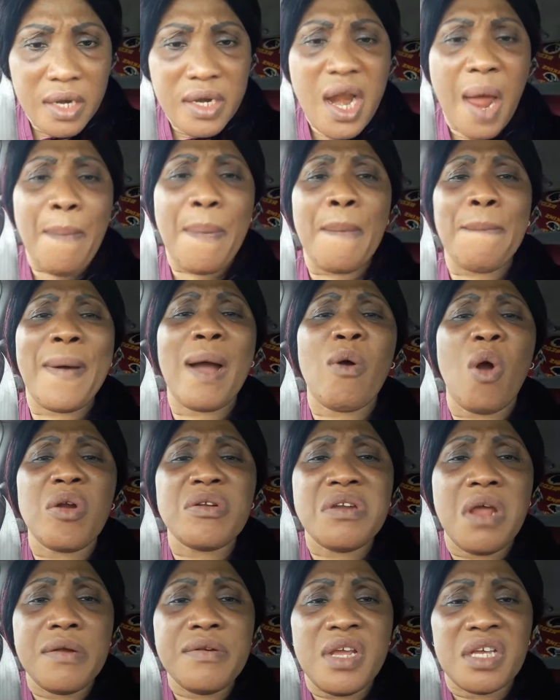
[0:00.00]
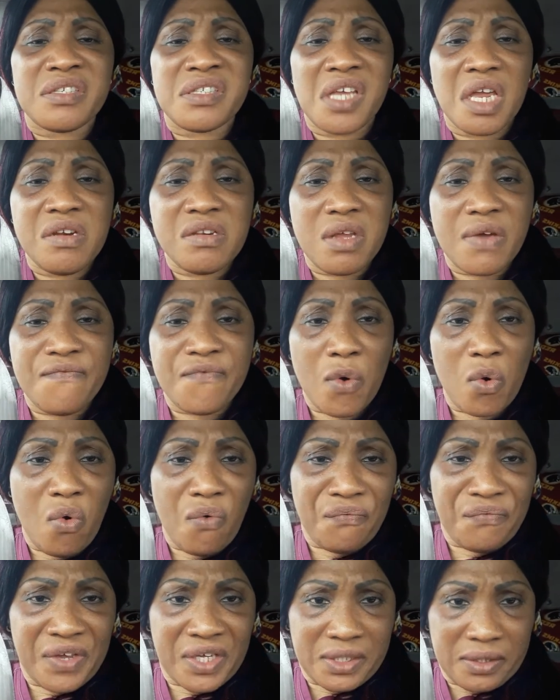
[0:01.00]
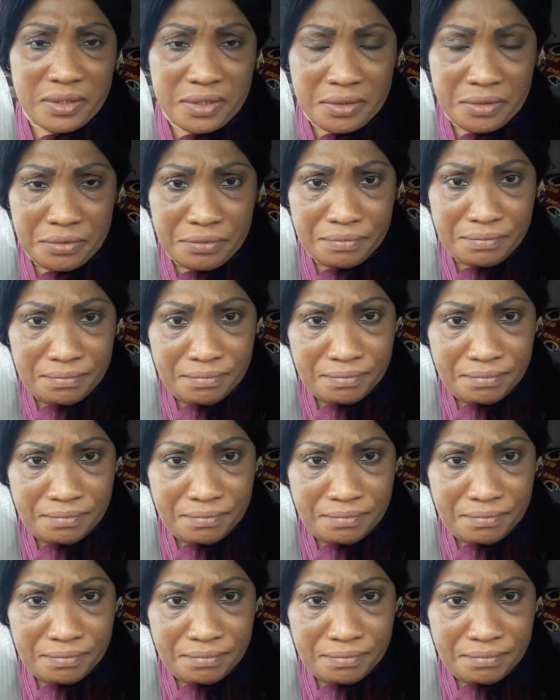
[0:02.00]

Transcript: Now Papa God, then they send them for go fits.